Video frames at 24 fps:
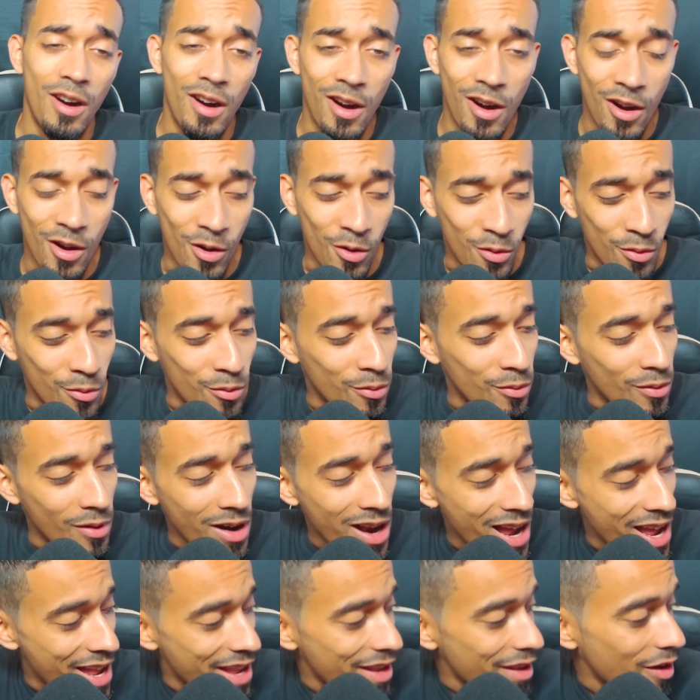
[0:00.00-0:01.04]
All
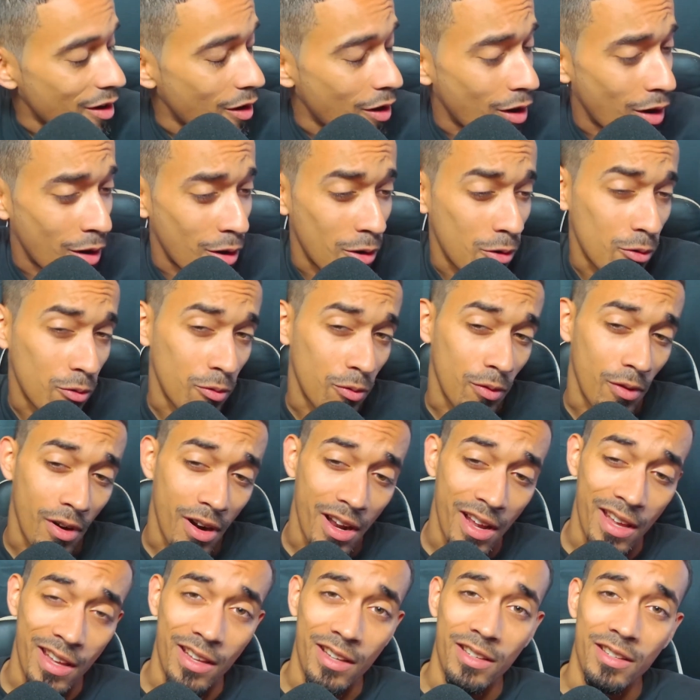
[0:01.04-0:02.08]
right.
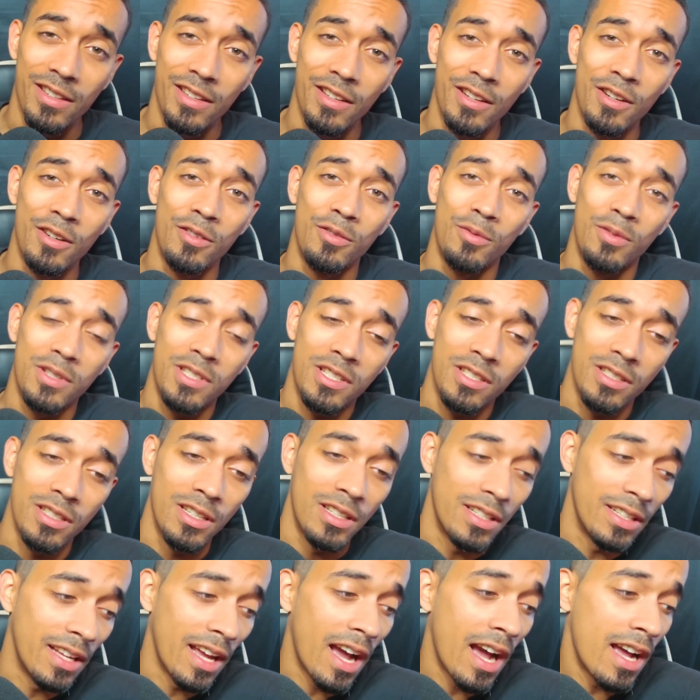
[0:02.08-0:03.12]
Yo, what's
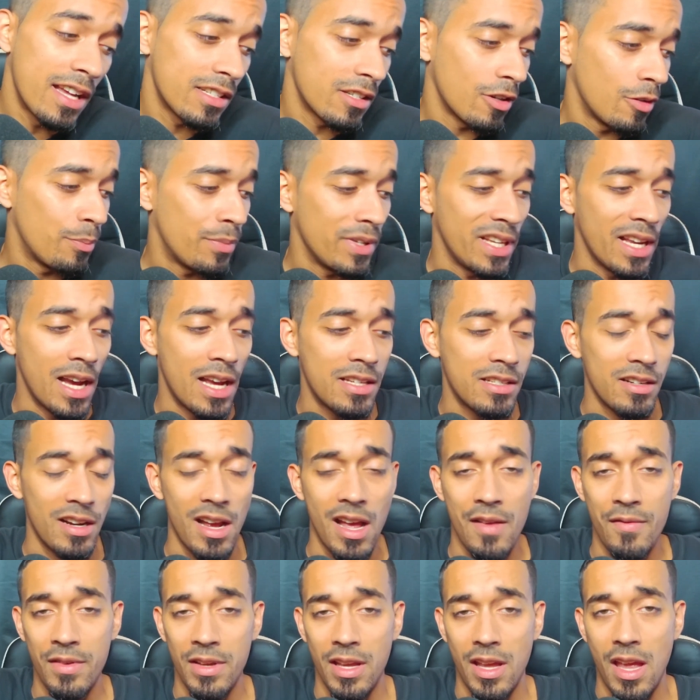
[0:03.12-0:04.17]
good, guys? Hope you guys are
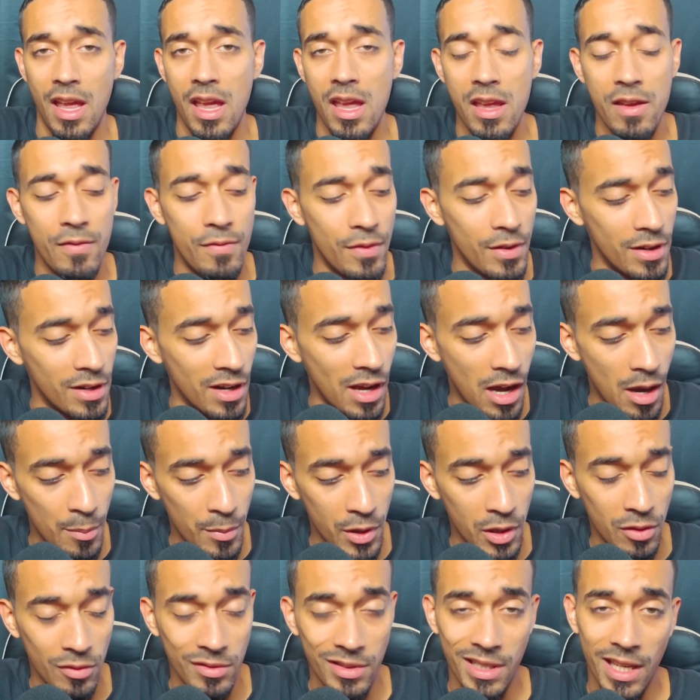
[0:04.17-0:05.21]
having a
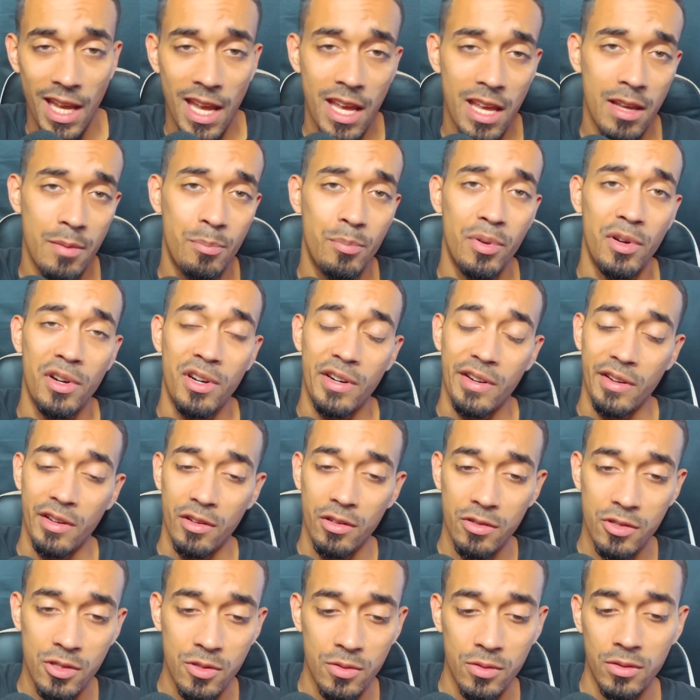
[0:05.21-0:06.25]
phenomenal day per
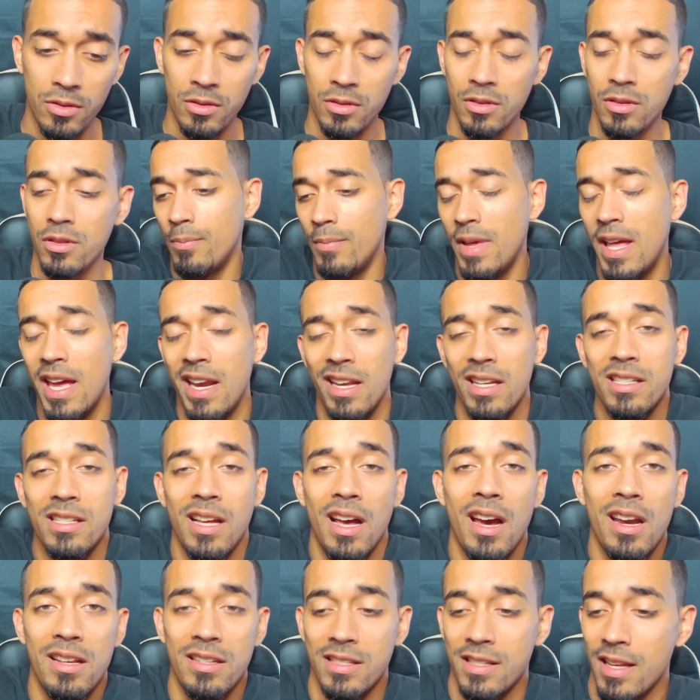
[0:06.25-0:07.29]
usual. Man, it's
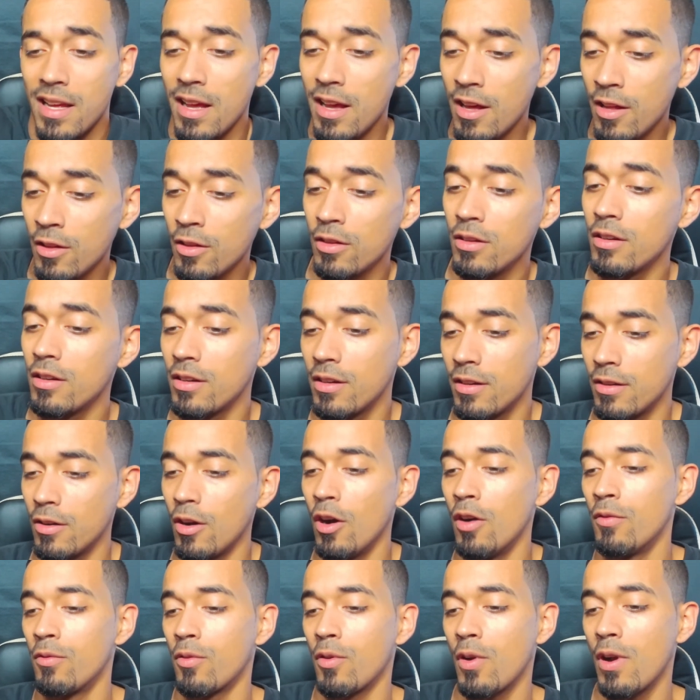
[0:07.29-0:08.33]
hot as hell
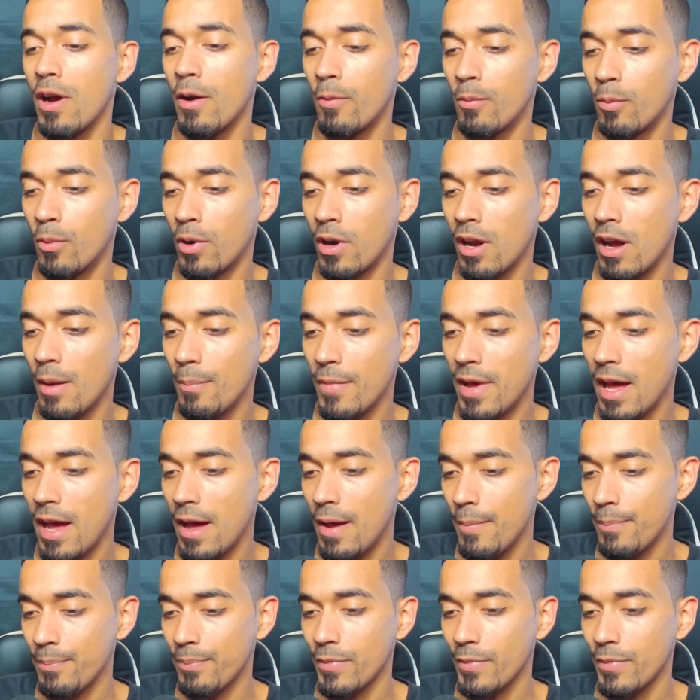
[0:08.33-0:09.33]
over on where I'm at,